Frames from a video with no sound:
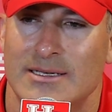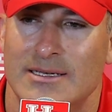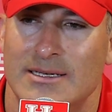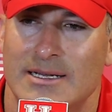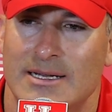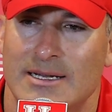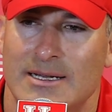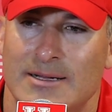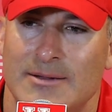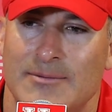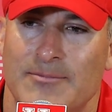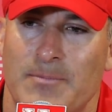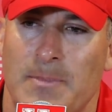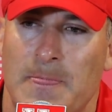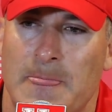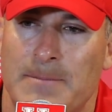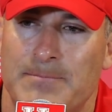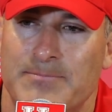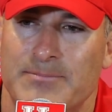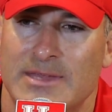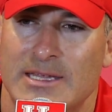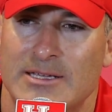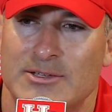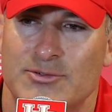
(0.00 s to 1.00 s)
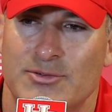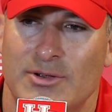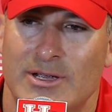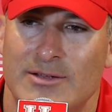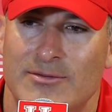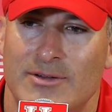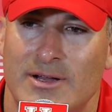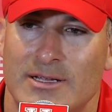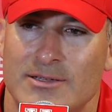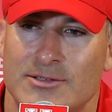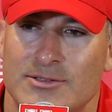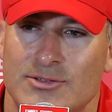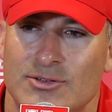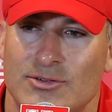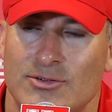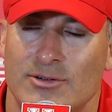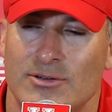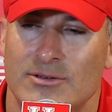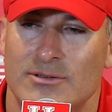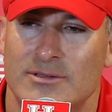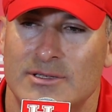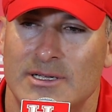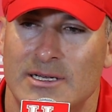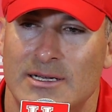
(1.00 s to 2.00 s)
um, and Trevon
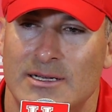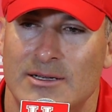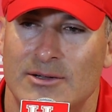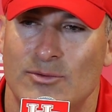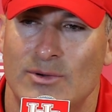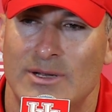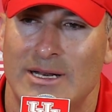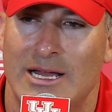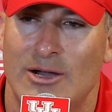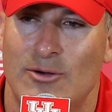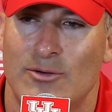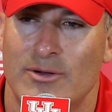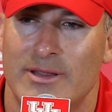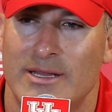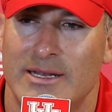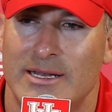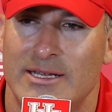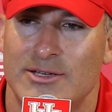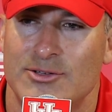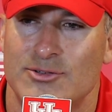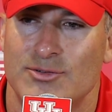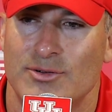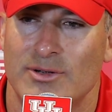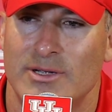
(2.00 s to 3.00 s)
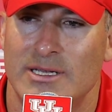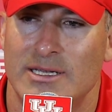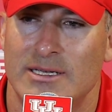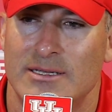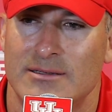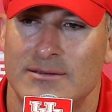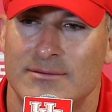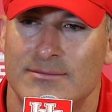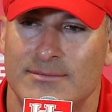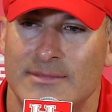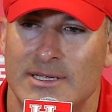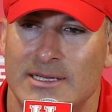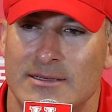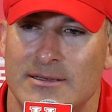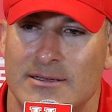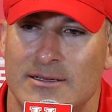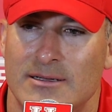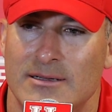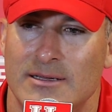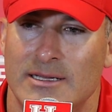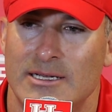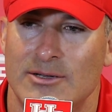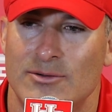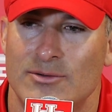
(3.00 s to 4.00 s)
Stewart uh, went out with an injury, and, and
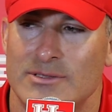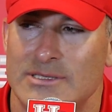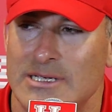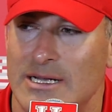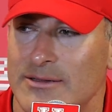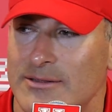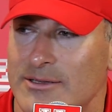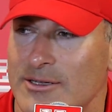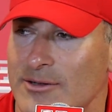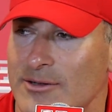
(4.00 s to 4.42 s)
Khalil was out